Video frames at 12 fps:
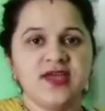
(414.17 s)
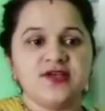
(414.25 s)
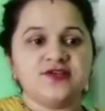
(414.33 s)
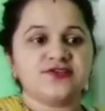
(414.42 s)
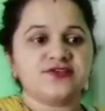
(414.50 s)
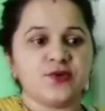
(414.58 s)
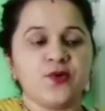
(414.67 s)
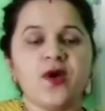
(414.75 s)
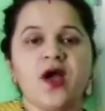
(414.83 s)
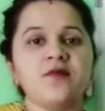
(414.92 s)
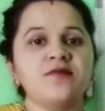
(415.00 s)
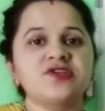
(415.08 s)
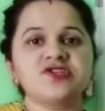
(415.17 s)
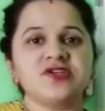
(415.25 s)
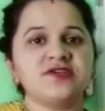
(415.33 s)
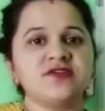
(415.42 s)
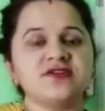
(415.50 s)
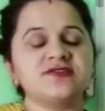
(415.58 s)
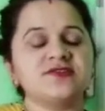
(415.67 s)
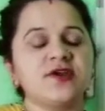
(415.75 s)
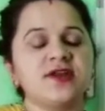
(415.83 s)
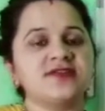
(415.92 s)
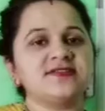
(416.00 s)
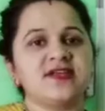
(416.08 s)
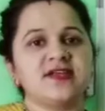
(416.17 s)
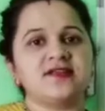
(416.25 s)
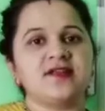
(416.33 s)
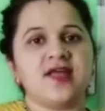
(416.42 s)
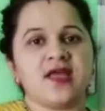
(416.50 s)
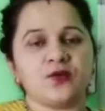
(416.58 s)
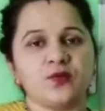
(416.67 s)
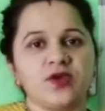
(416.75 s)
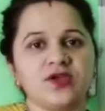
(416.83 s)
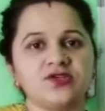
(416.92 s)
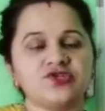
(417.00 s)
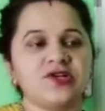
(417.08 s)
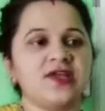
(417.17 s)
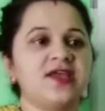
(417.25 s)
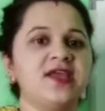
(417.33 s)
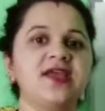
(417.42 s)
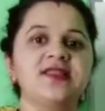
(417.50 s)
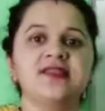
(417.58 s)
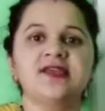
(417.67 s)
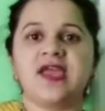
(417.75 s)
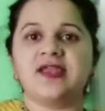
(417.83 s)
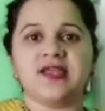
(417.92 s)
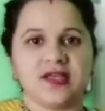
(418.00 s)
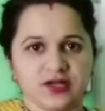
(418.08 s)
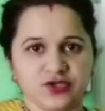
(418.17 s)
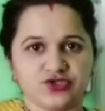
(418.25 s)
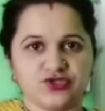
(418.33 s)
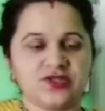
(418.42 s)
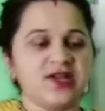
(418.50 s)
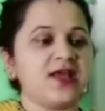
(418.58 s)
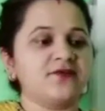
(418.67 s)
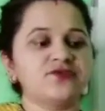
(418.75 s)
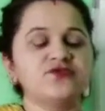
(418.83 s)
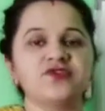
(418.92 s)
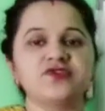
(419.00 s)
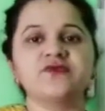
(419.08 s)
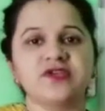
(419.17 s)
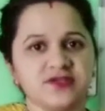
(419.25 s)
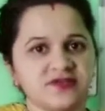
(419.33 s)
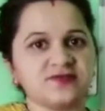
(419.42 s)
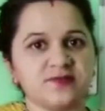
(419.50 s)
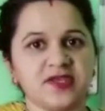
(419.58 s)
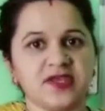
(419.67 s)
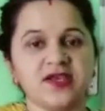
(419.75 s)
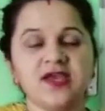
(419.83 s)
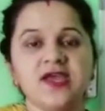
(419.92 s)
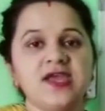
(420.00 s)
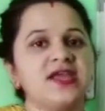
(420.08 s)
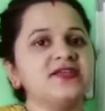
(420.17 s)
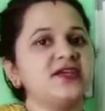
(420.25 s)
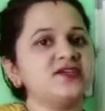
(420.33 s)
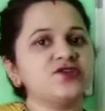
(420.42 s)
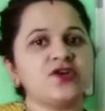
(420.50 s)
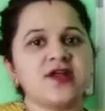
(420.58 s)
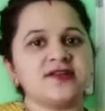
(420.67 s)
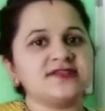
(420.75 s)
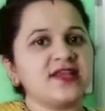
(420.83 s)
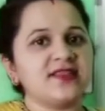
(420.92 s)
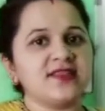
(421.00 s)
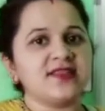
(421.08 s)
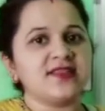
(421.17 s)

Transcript: So a machine does not understand the language like Hindi and English, the language which we speak. It does not understand